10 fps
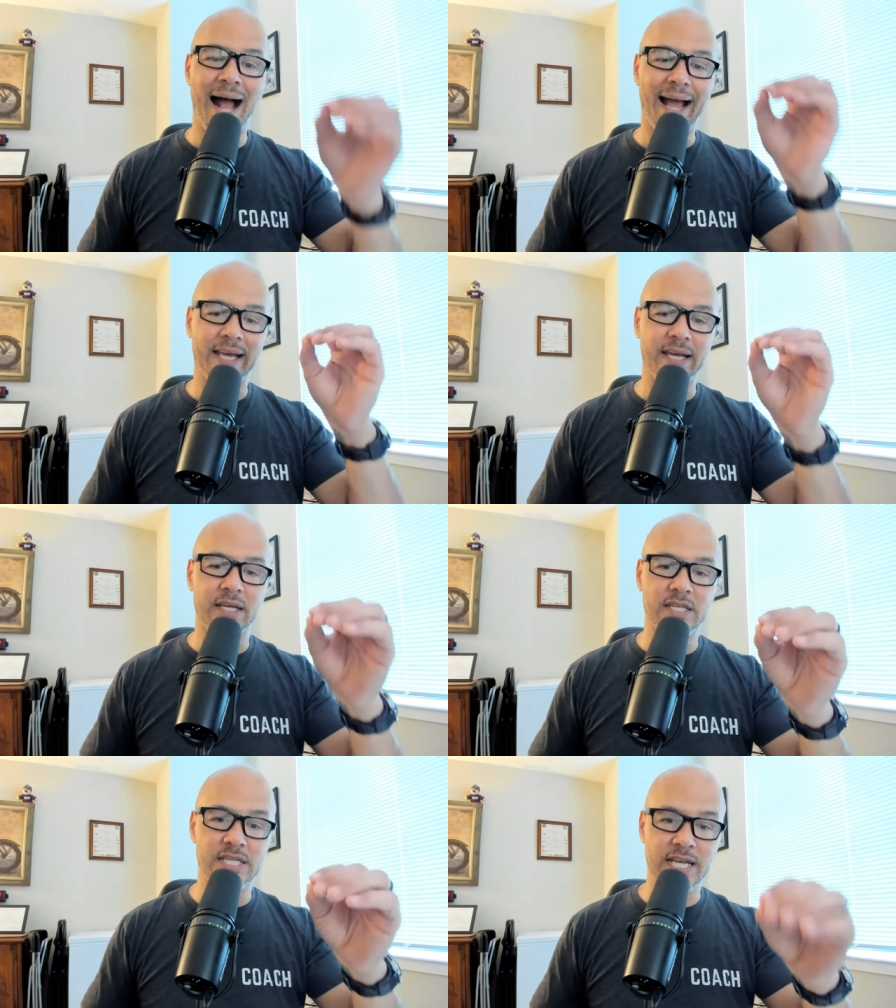I
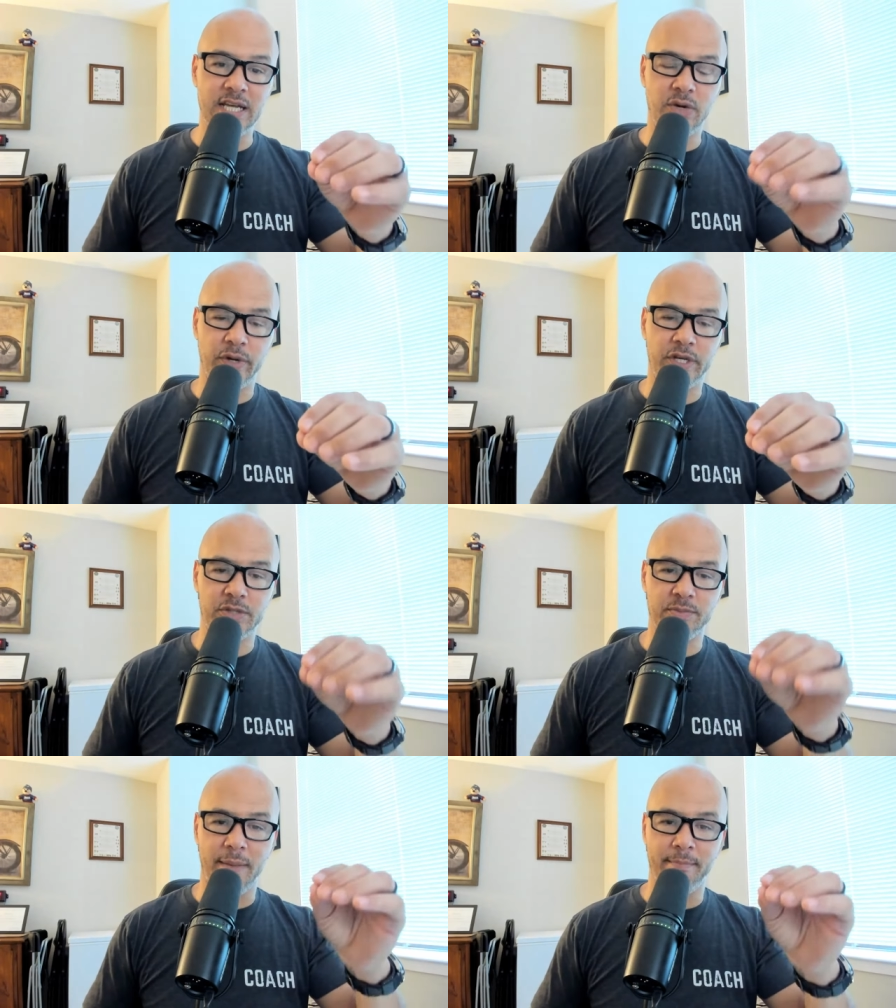can
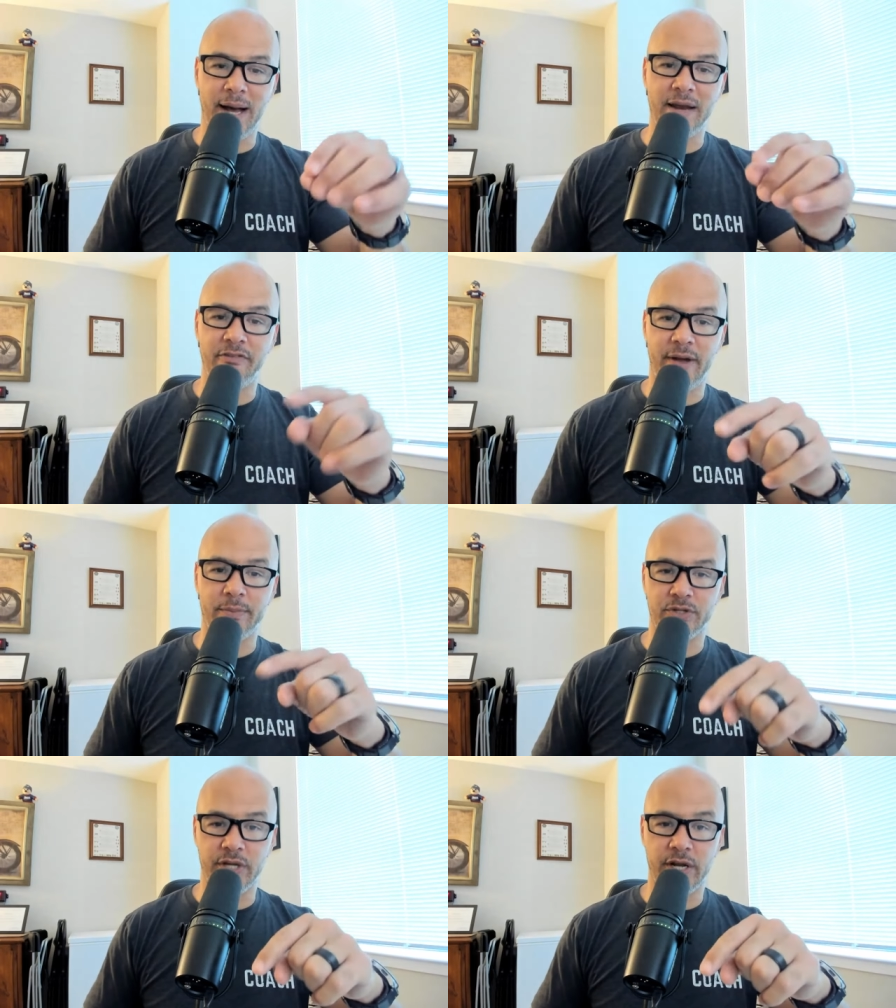decrease my body fat
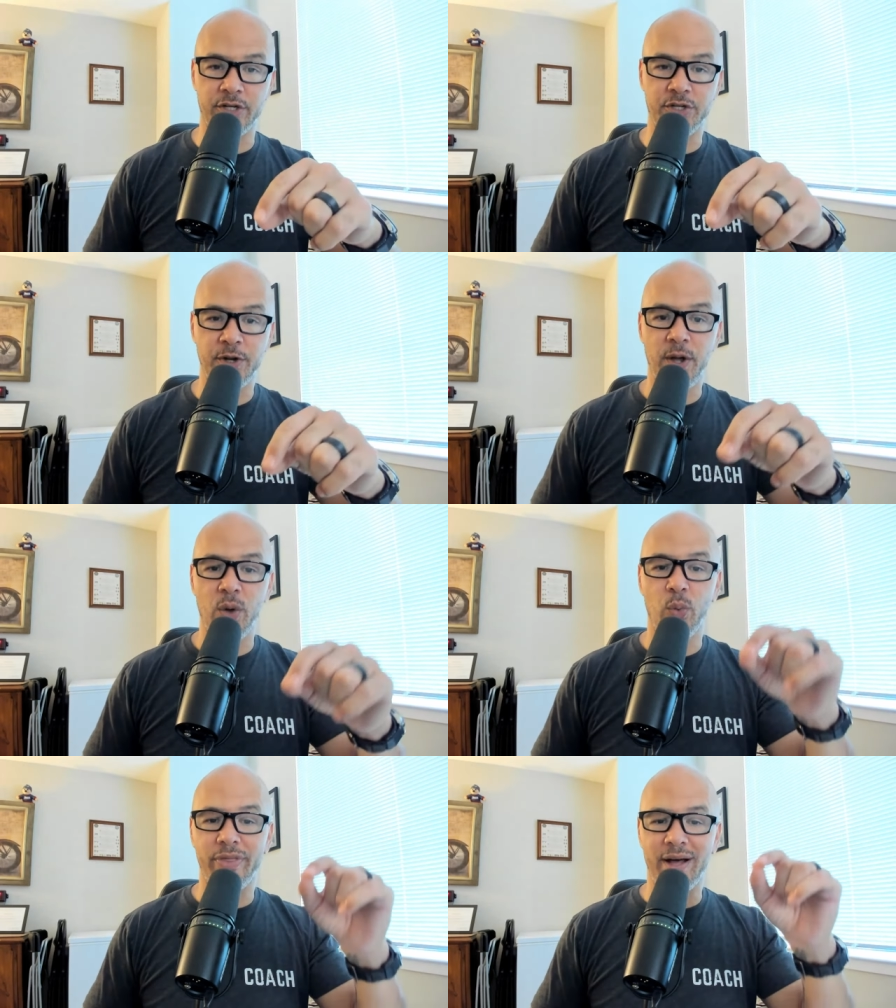percentage
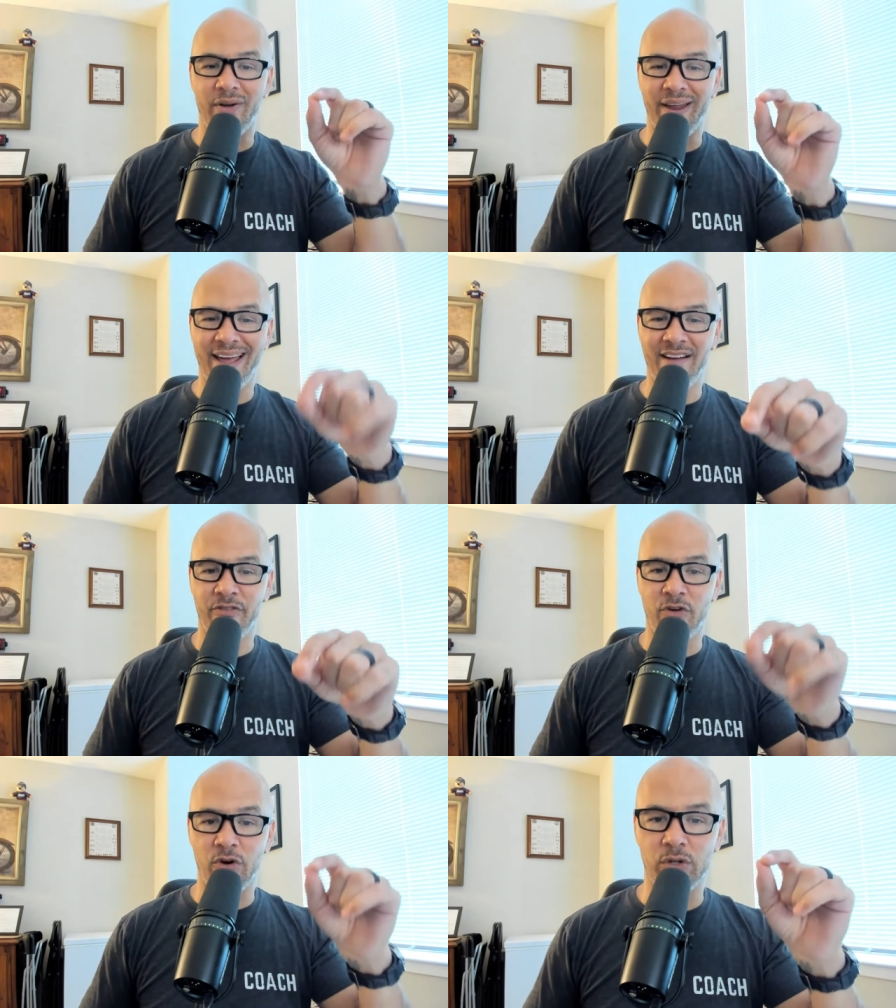without
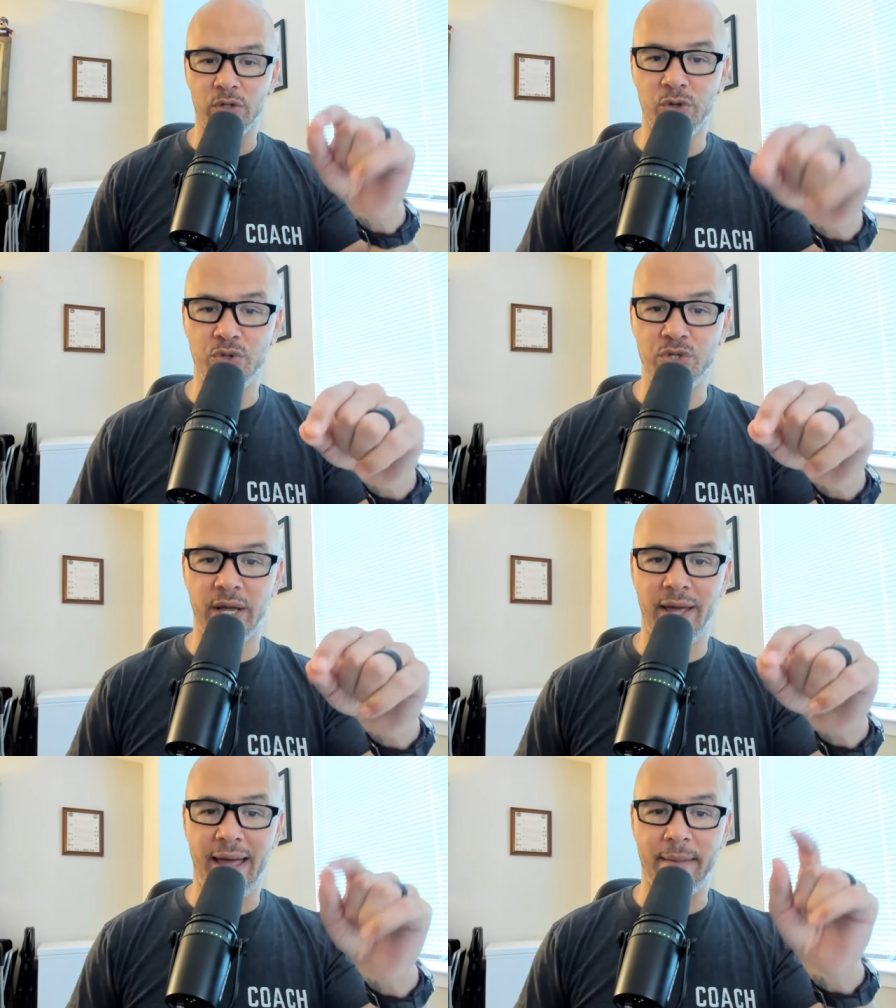ever
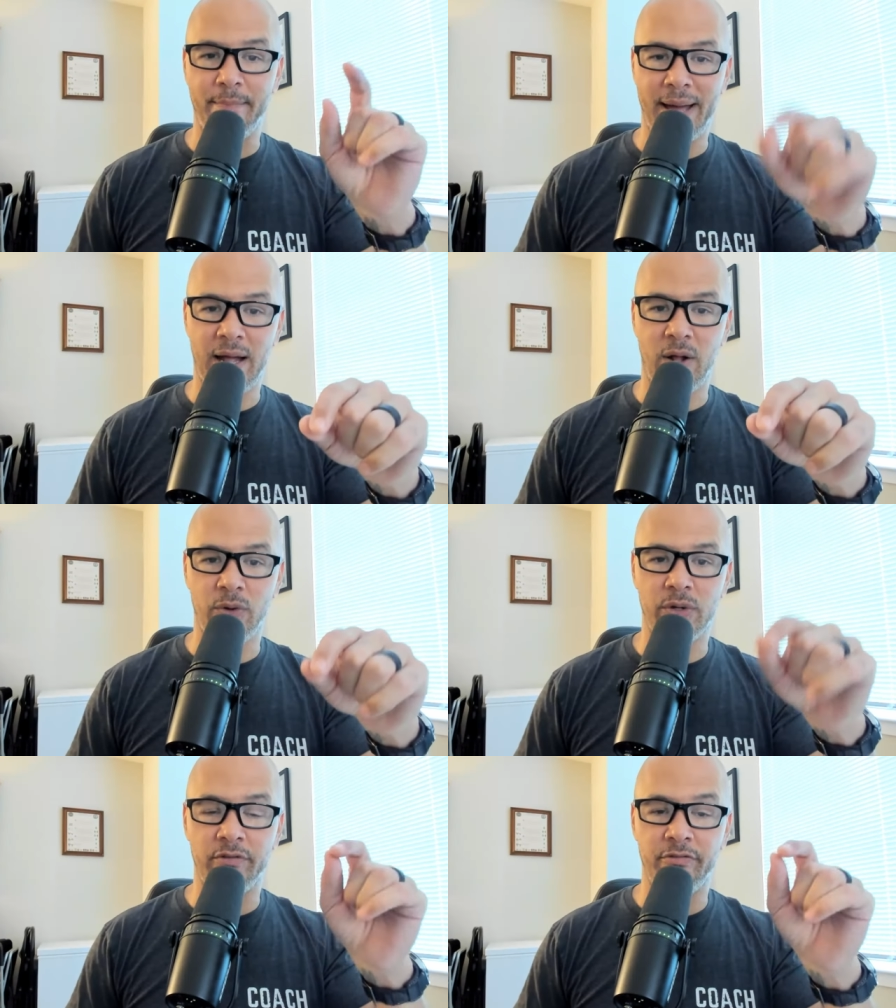losing a
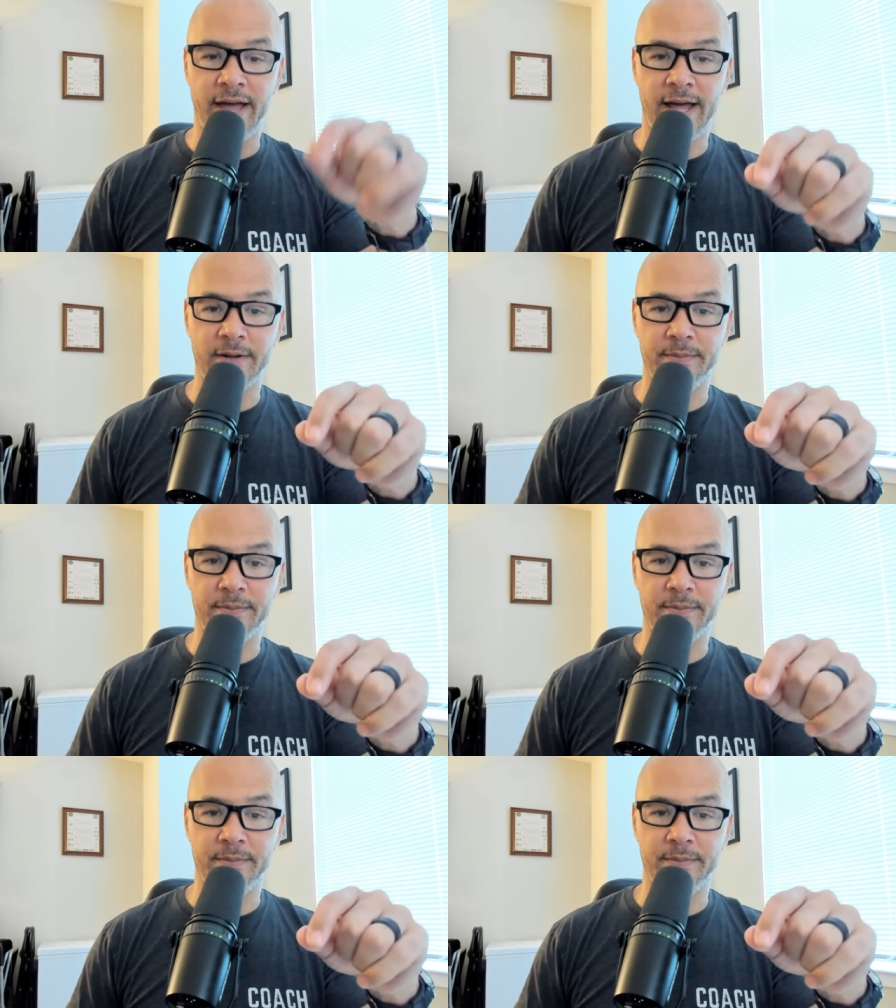pound of fat.